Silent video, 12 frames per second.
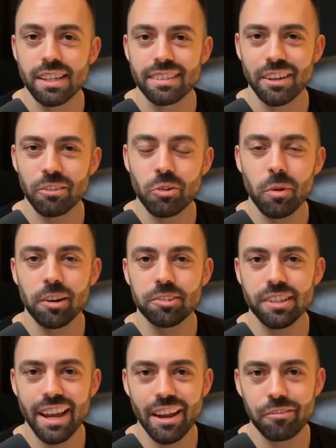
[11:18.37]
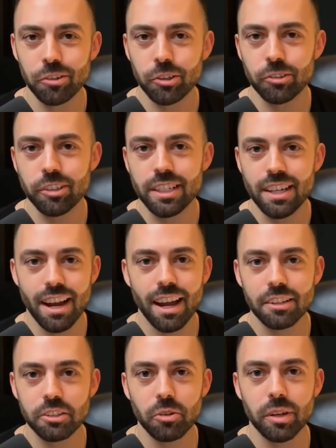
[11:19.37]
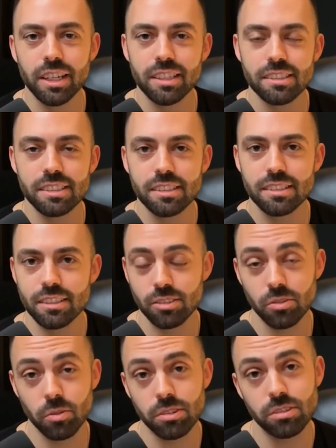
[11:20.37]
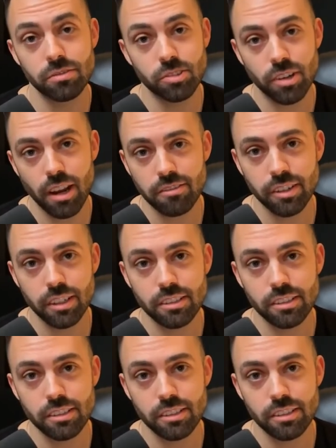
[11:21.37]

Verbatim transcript: that requires an evergreen, ongoing, consistent source of traffic.